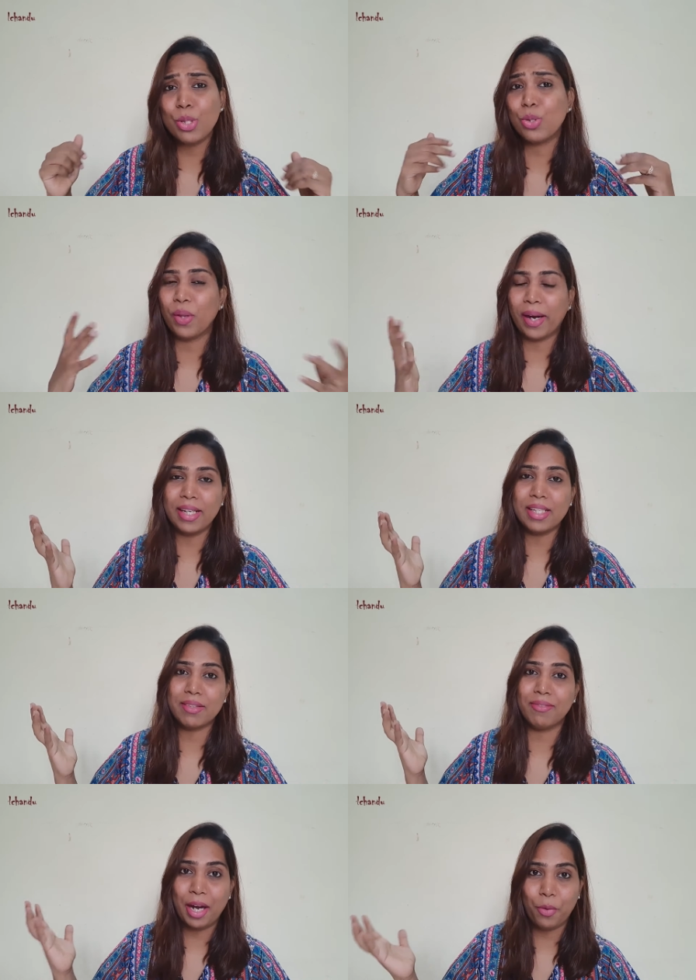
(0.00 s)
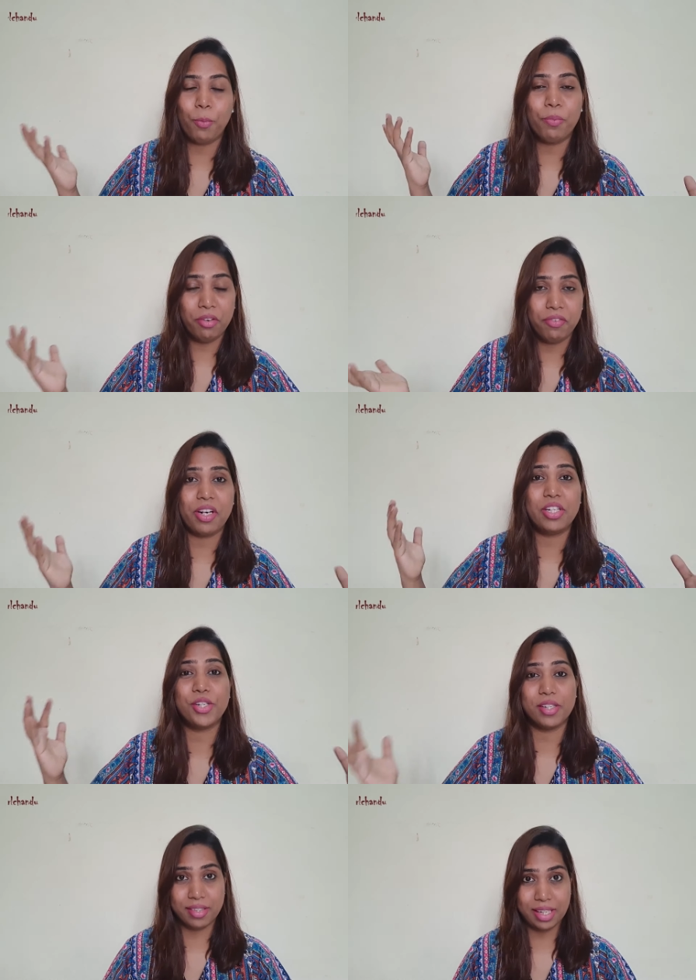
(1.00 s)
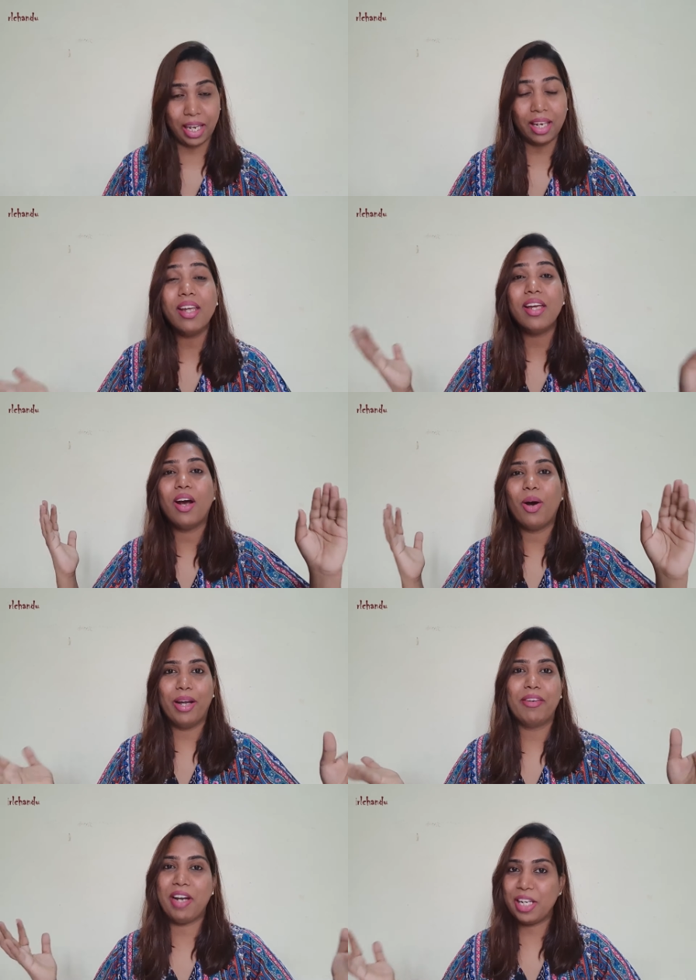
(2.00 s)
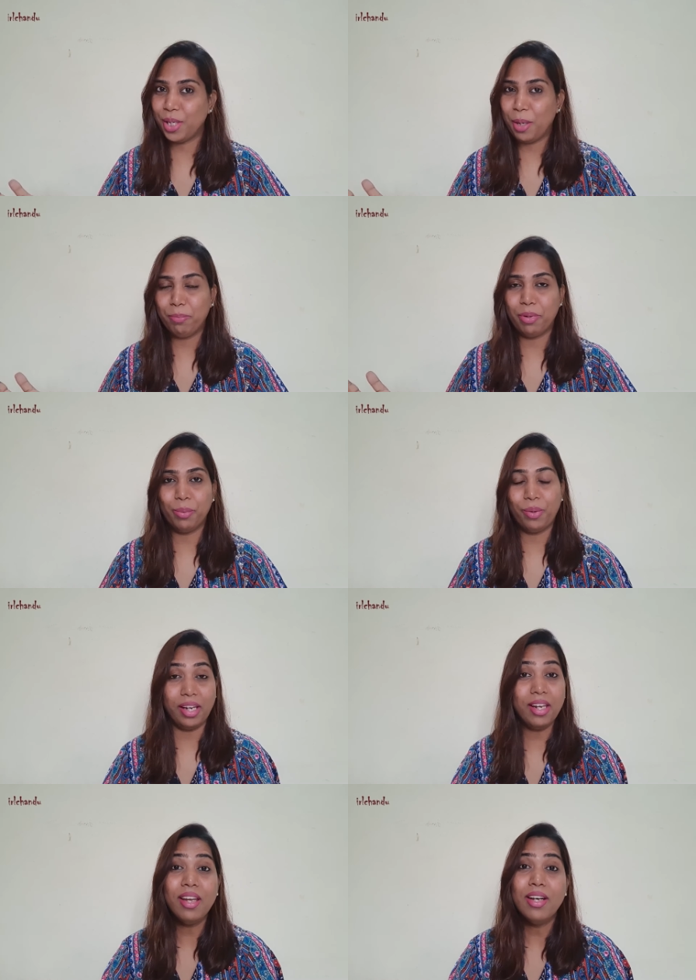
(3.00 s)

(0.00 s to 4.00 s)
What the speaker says: so that is a backdrop refresh sale on fashion and beauty.